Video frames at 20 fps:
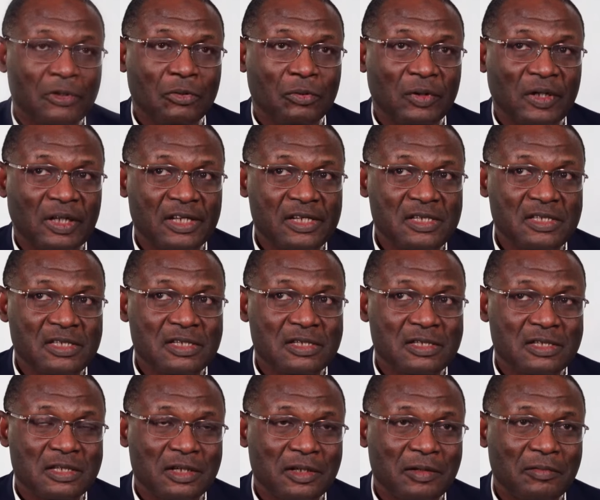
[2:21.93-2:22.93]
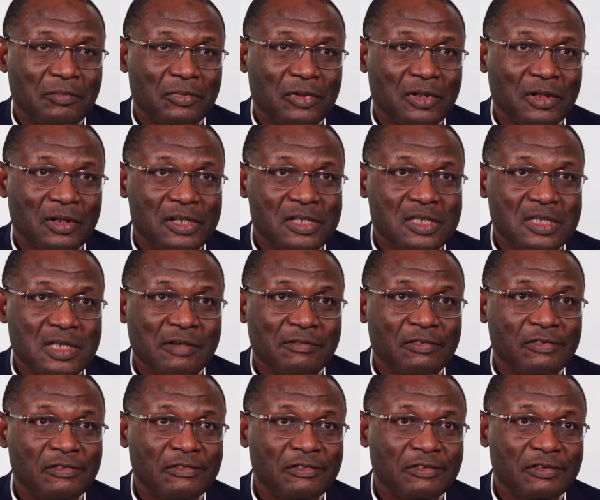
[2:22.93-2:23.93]
Well, this is um, the
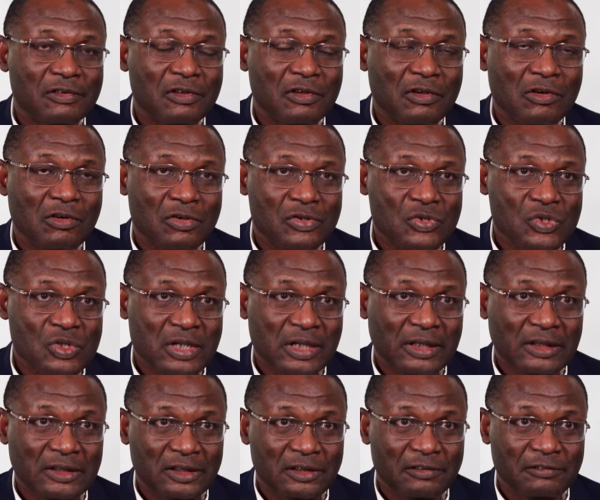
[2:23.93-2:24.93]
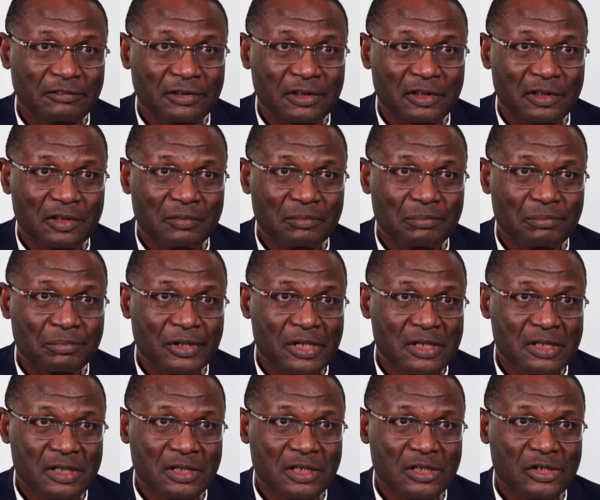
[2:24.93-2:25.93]
seventh consecutive
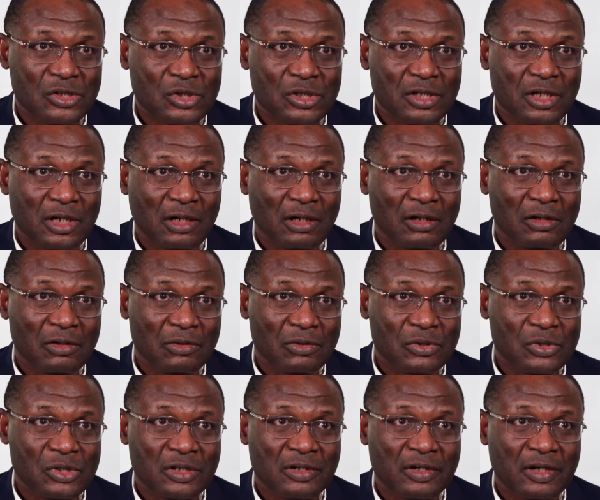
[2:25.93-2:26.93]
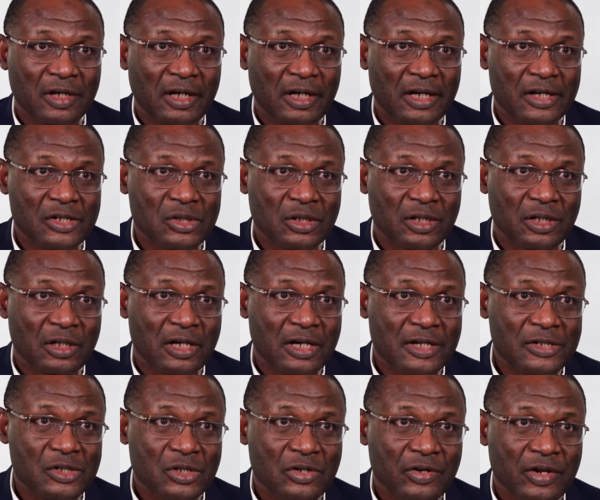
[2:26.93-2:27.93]
presidential or general election in
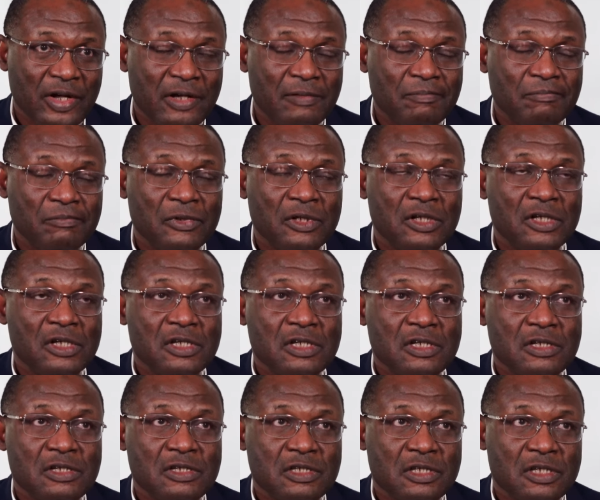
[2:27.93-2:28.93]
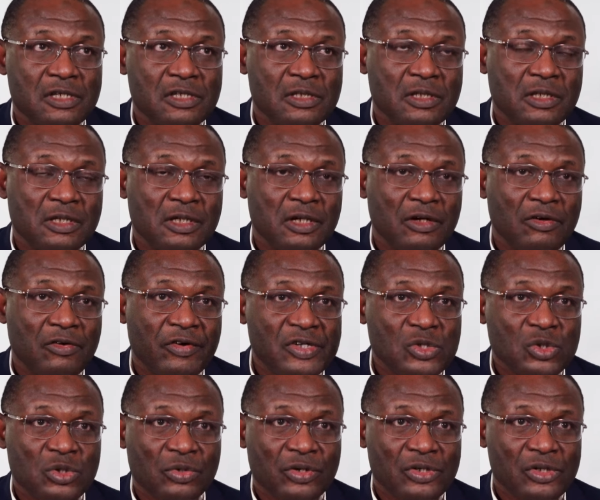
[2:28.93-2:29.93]
Nigeria since the
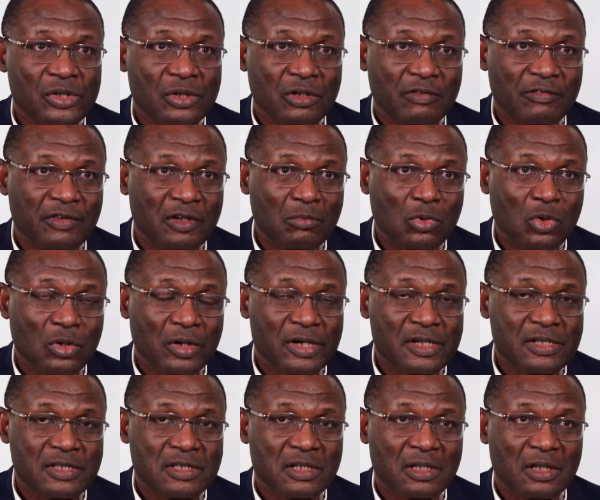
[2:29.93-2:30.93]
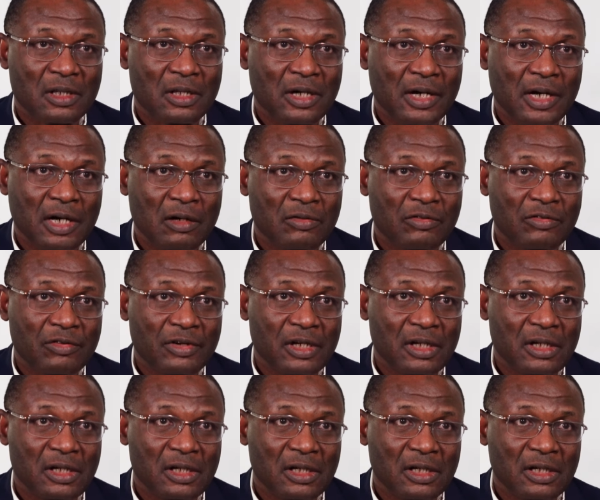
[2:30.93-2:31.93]
restoration of democracy in the
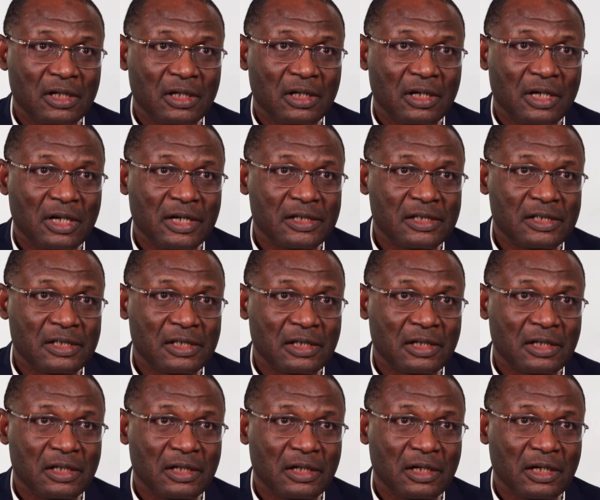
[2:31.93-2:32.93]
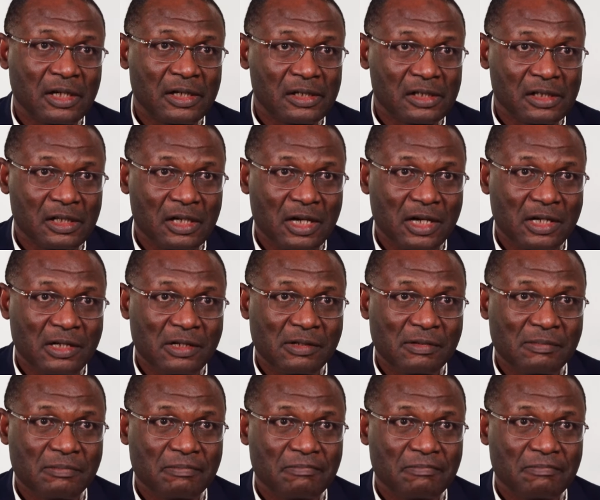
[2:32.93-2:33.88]
country in 1999.